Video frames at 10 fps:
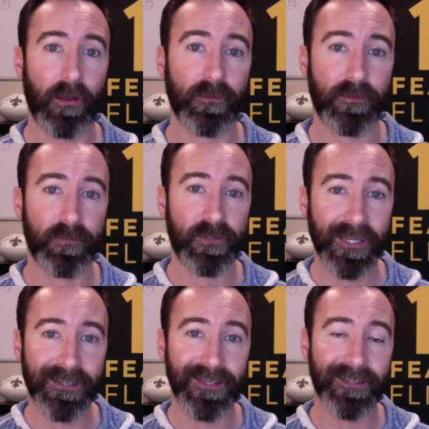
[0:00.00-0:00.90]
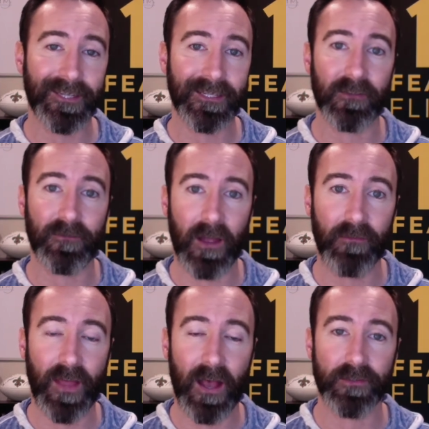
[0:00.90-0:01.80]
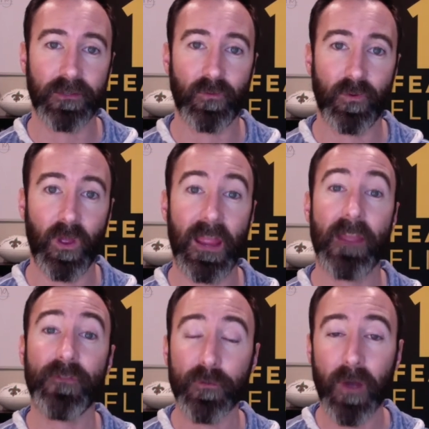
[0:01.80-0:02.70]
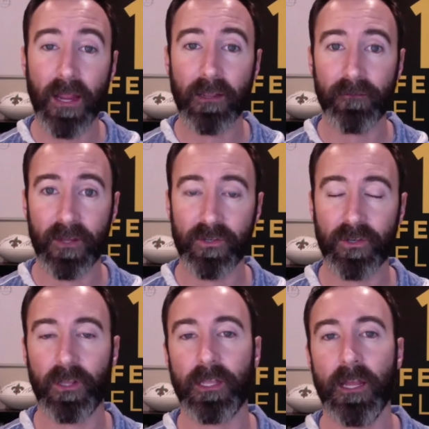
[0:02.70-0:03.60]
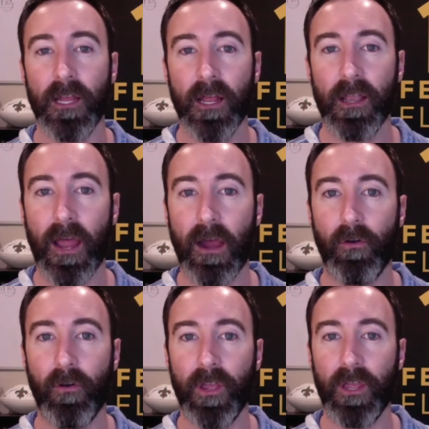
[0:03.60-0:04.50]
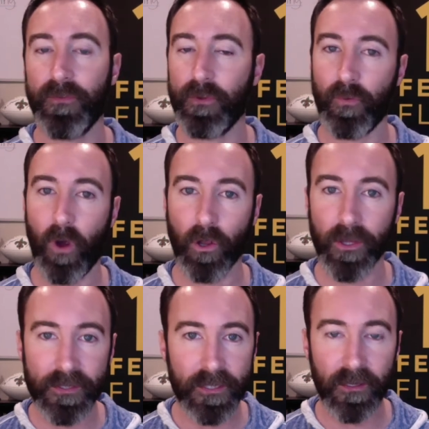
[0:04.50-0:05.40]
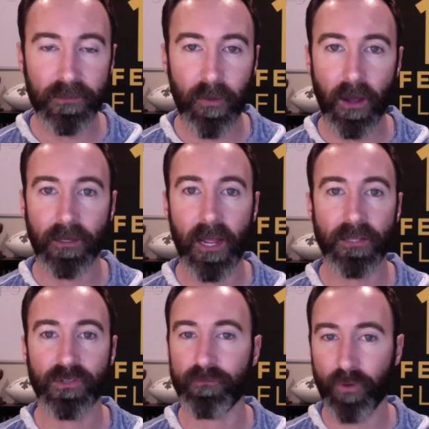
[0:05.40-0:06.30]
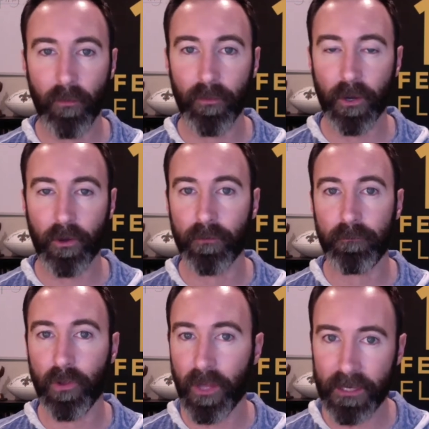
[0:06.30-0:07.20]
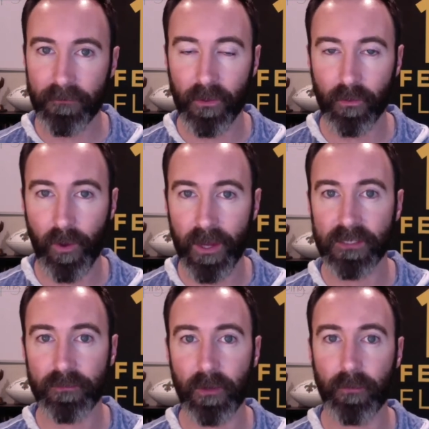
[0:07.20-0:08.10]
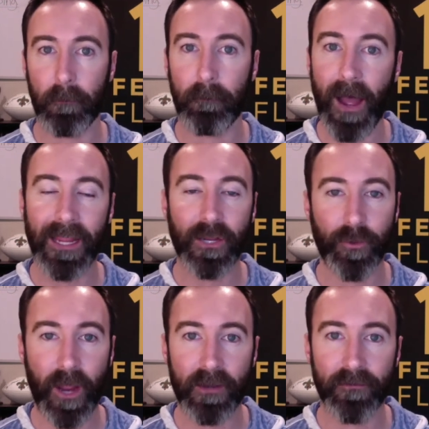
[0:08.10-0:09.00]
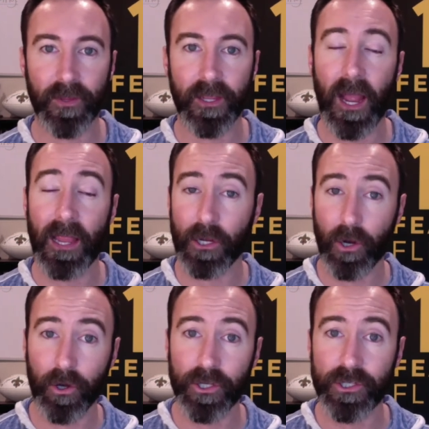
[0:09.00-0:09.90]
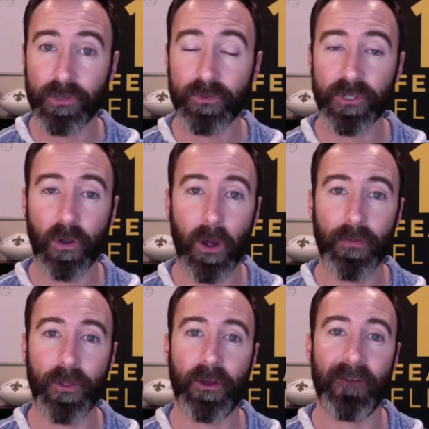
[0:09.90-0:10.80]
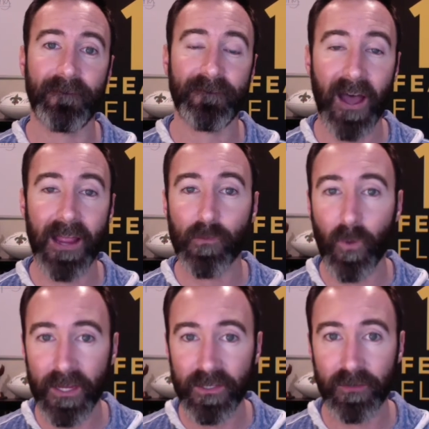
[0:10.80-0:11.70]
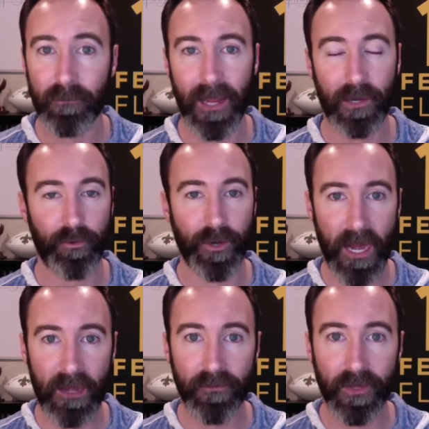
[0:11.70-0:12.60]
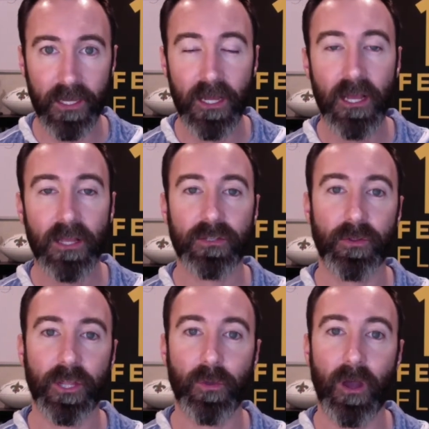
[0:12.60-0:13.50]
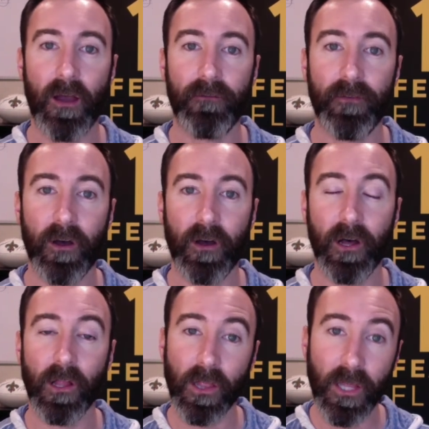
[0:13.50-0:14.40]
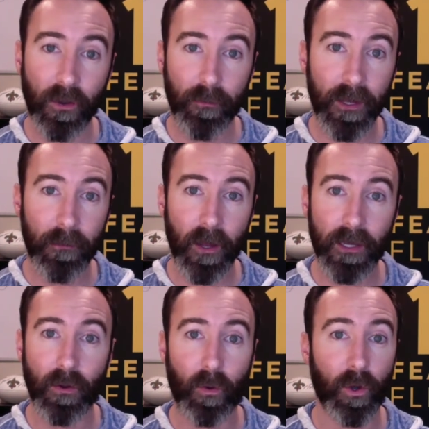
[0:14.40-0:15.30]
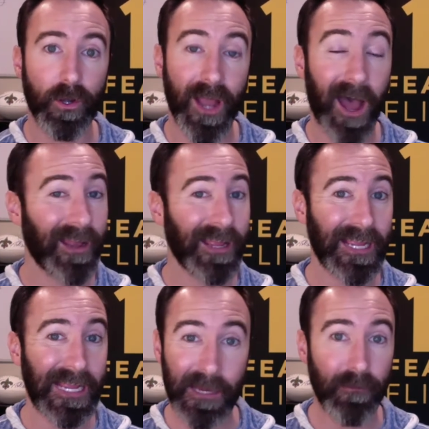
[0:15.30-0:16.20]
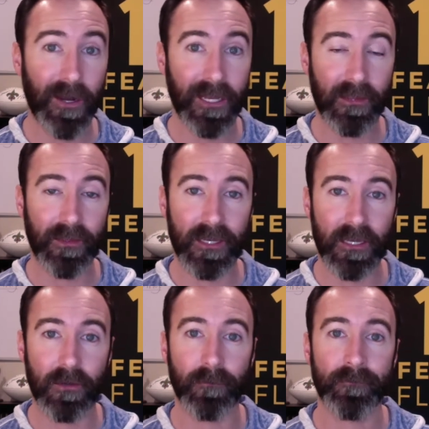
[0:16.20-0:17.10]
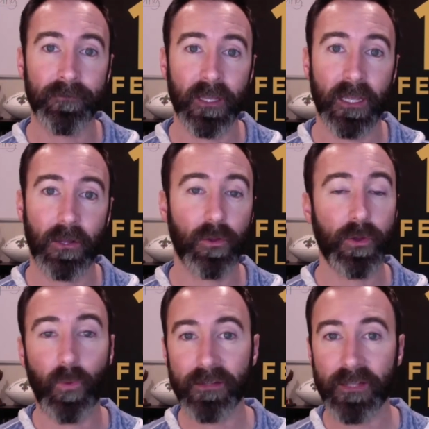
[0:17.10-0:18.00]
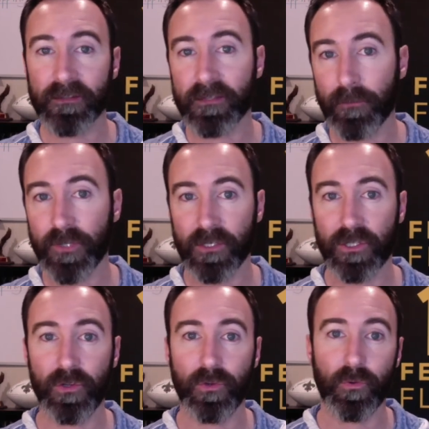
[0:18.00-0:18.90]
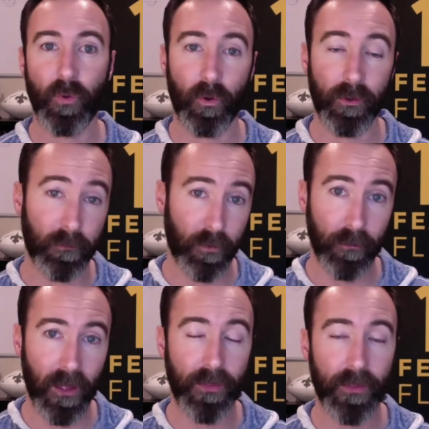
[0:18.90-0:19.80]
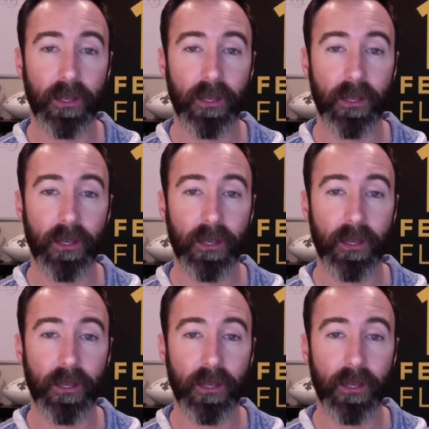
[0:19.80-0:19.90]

It was $60,000 to $65,000 if you're buying conventionally. Now, if you are listening to this podcast, you've probably heard plenty of other ways to be able to buy creatively. I encourage you to go out there and find ways to buy creatively so that you have a little bit of money or not any money in the deal, including ways like subject to or the BRRRR method.